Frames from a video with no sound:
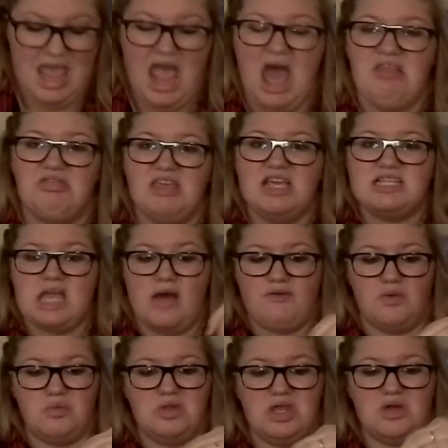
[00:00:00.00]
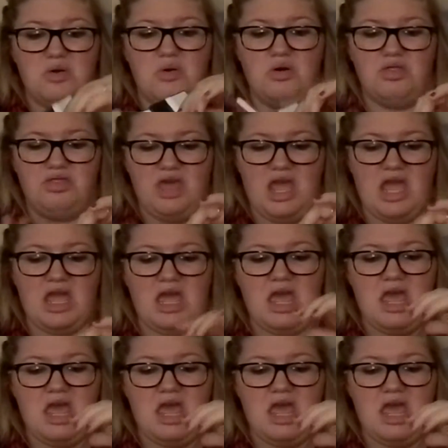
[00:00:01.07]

And these have a really cool thing